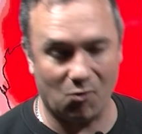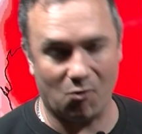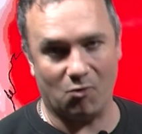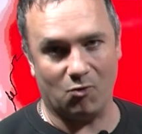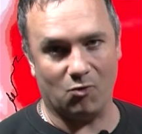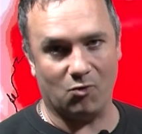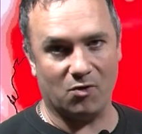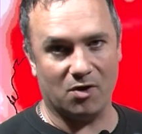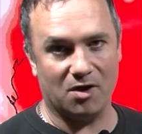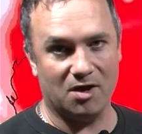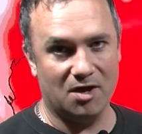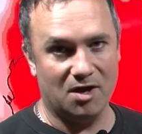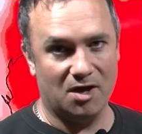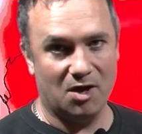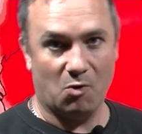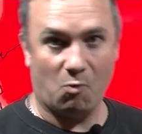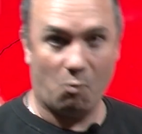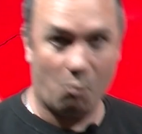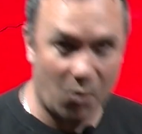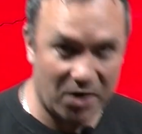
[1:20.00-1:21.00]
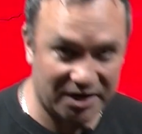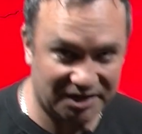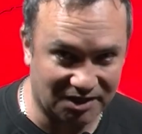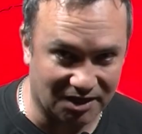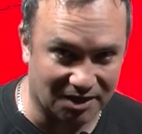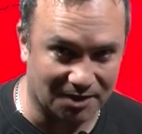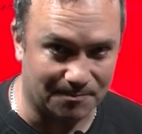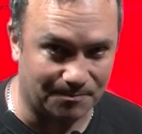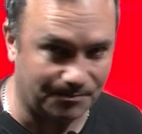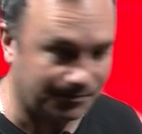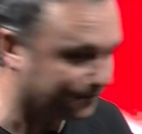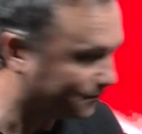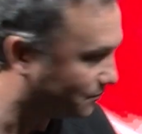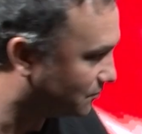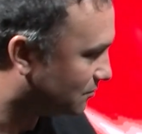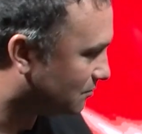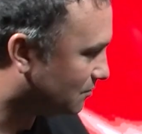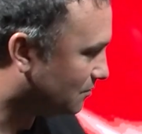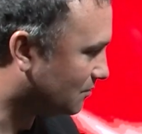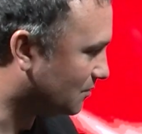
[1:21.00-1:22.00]
or wetter
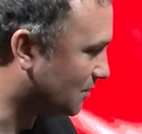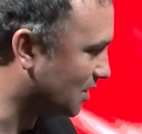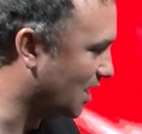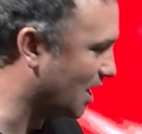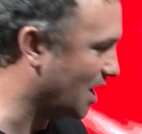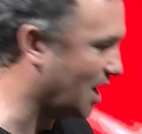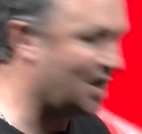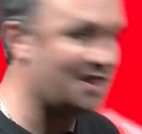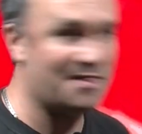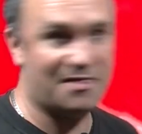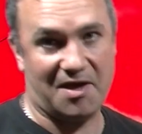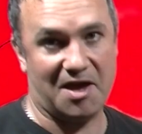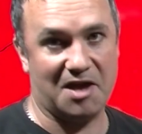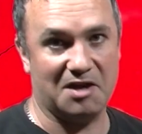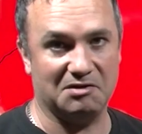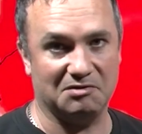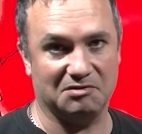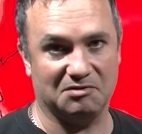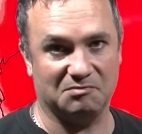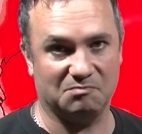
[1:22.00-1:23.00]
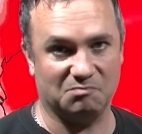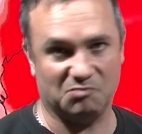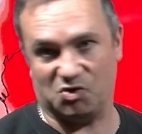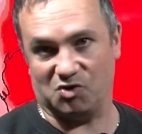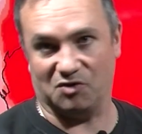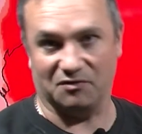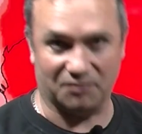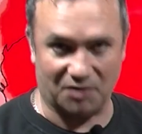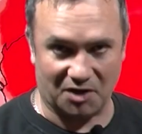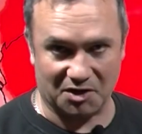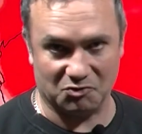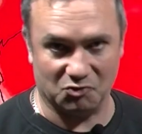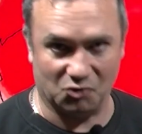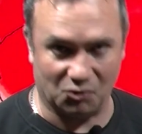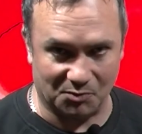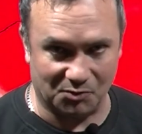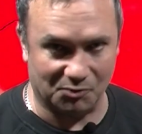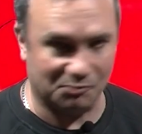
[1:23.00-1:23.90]
than sort of like normal